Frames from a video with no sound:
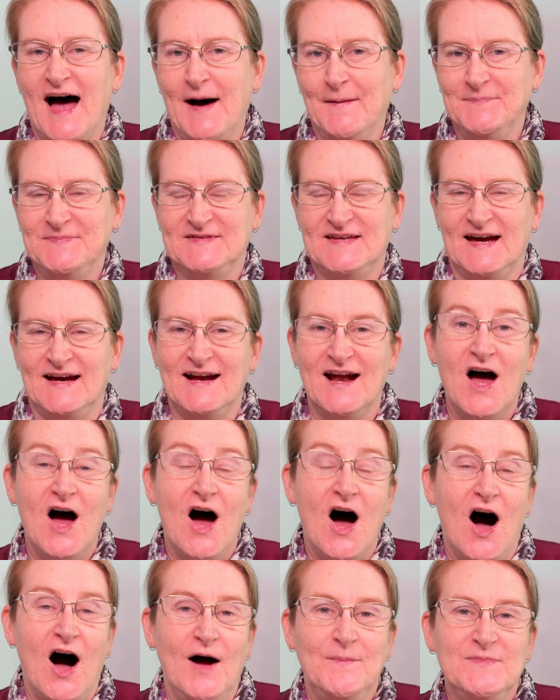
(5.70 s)
update.
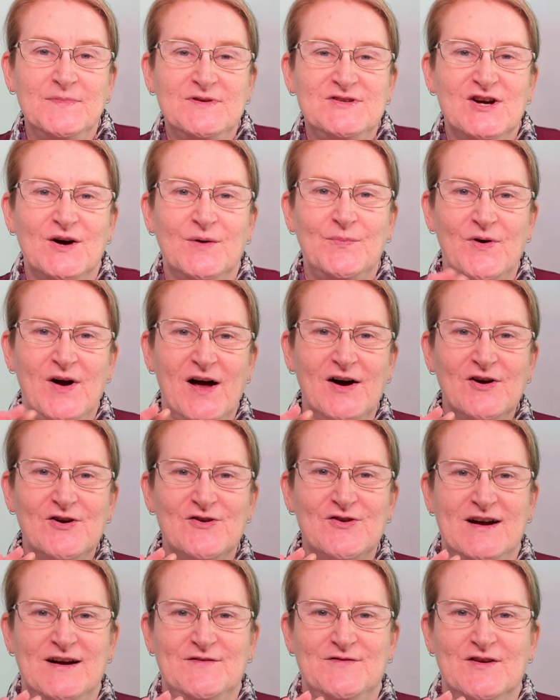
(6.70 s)
I'm Michelle Brown,
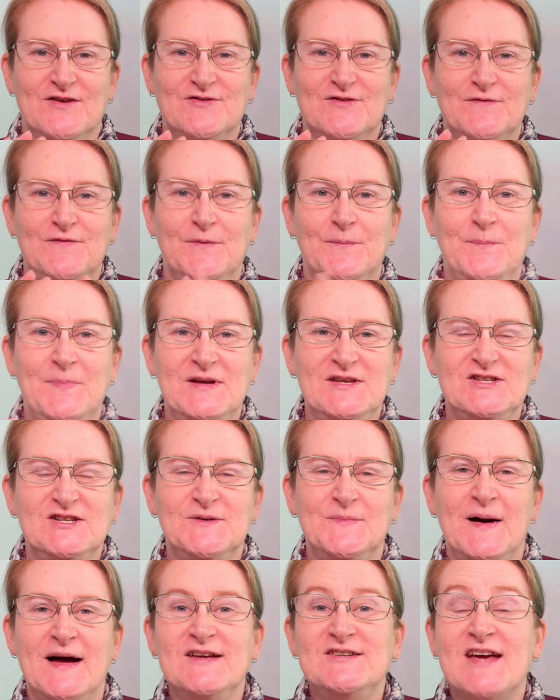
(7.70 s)
Creative Director From Picture
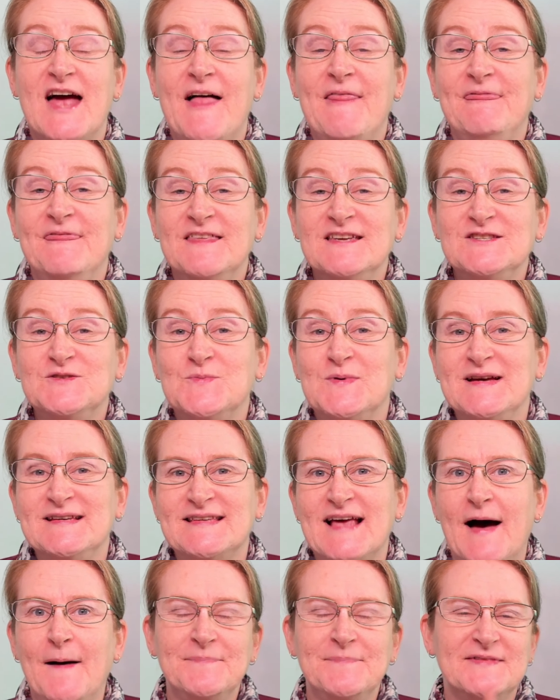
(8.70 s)
to Page, and this week's
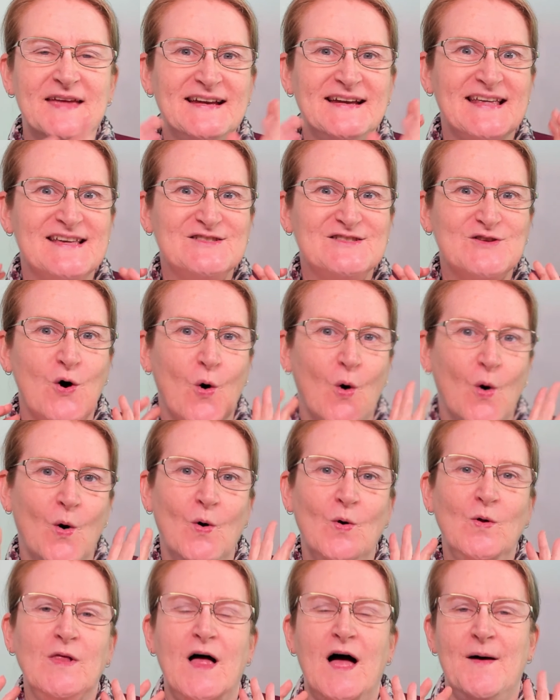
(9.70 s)
update is
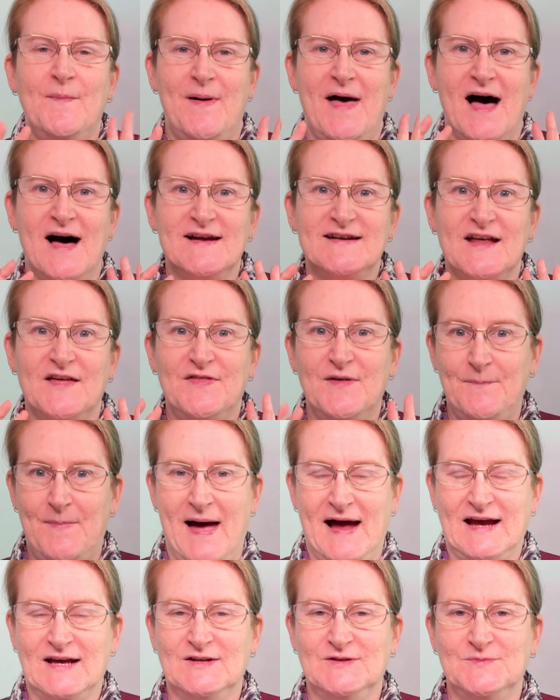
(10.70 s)
all about the
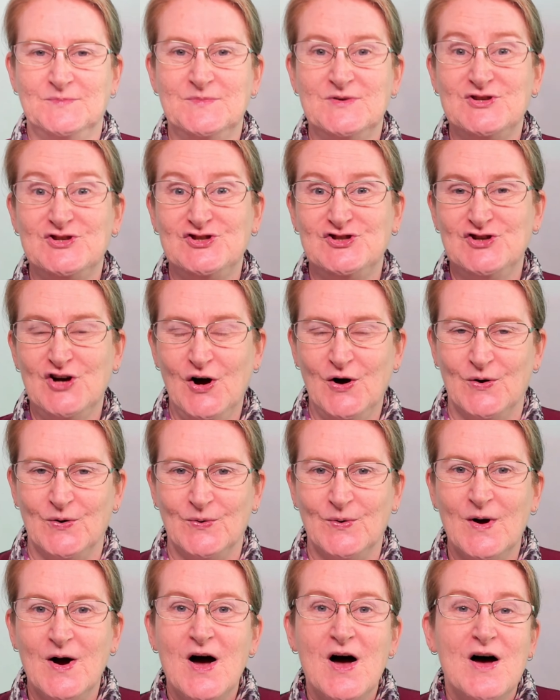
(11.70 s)
Pakenham
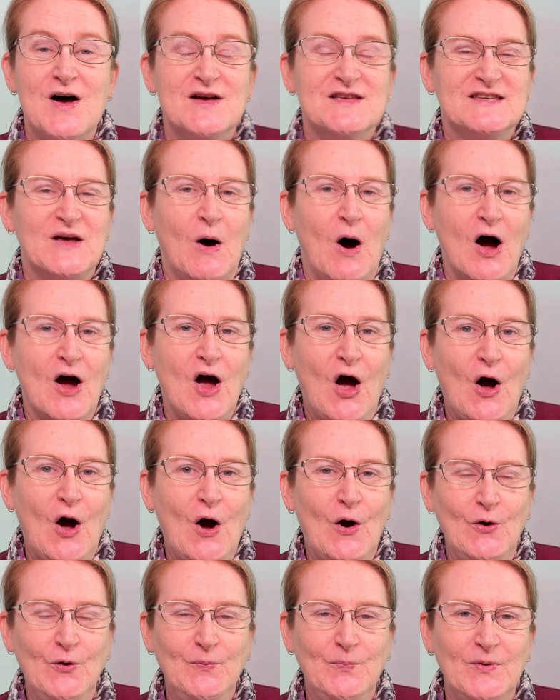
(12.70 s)
show. So I
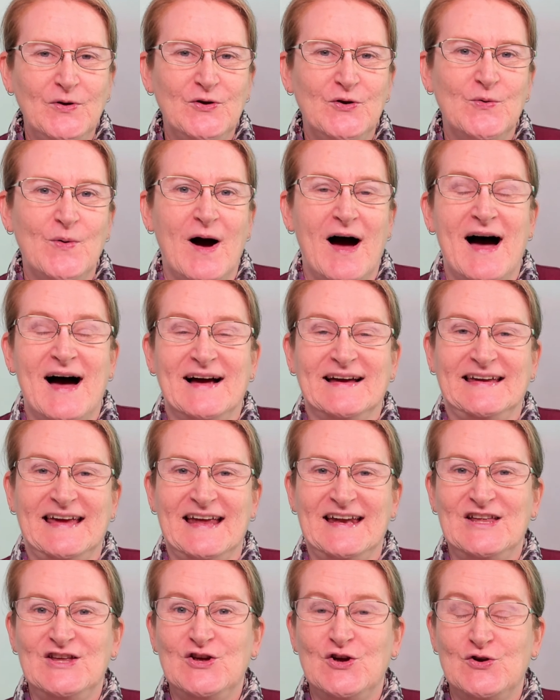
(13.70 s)
hope you are
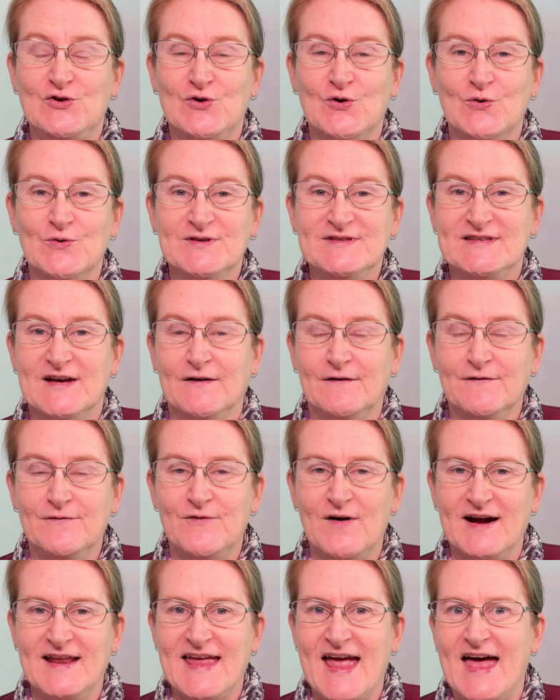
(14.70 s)
getting yourself
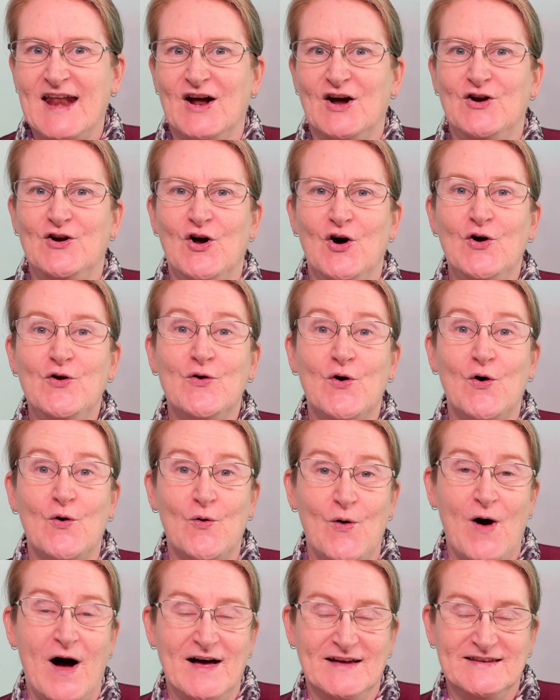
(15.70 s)
ready, and I know that
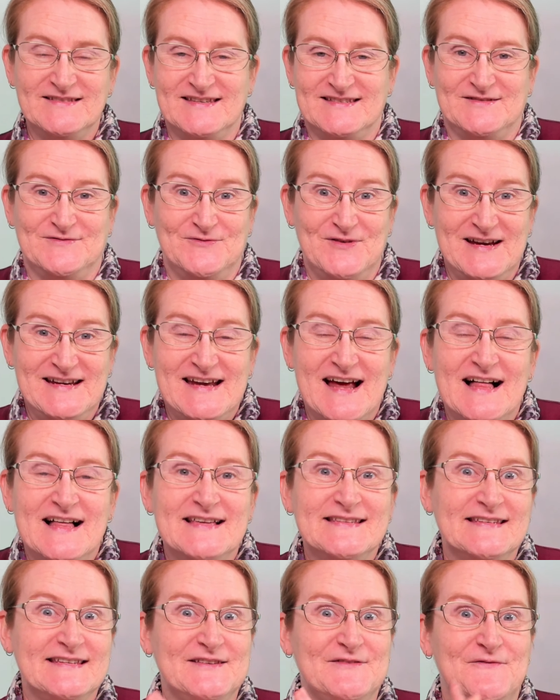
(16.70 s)
us as
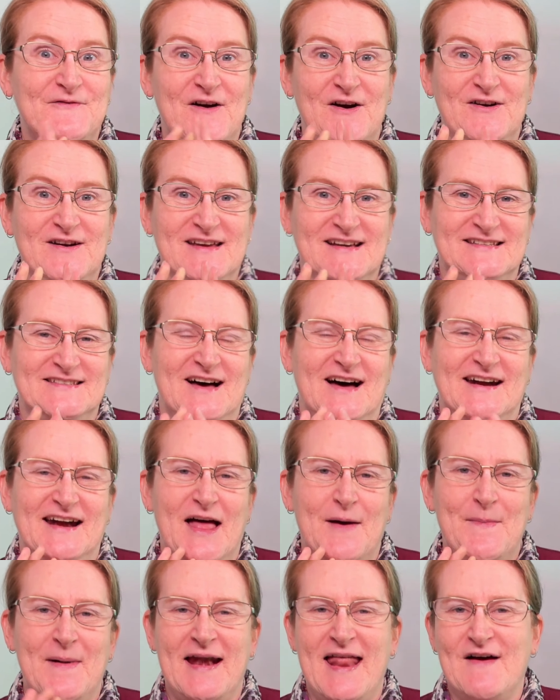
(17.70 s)
retailers is very excited
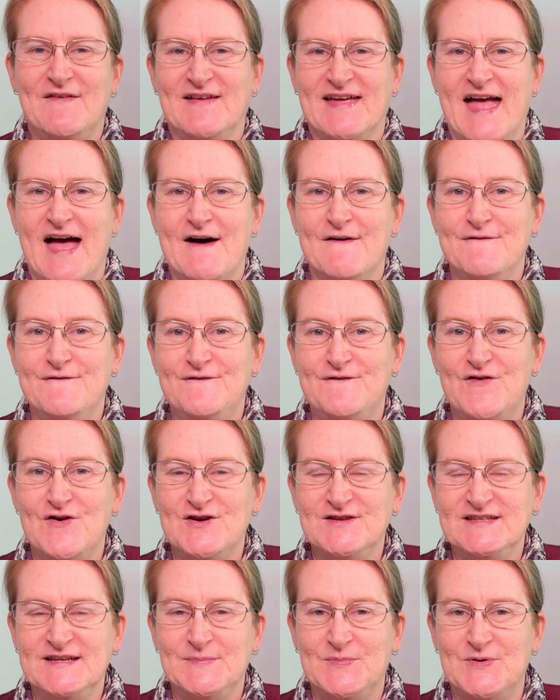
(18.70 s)
about having our
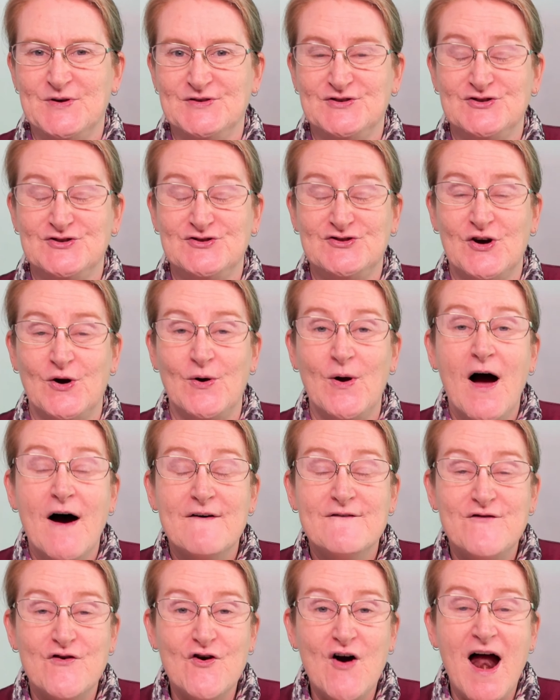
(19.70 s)
first in-person show
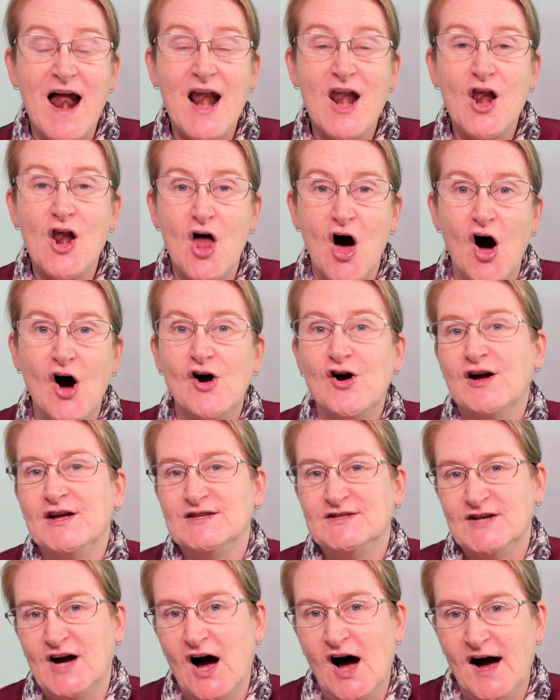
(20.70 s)
for a long
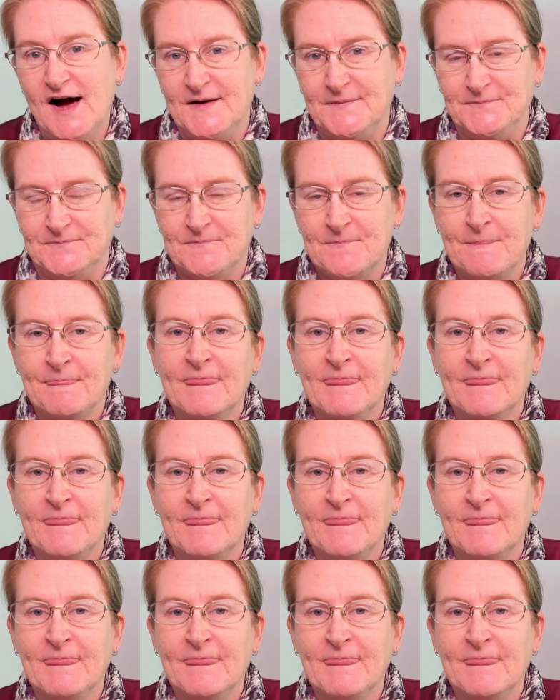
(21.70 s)
time.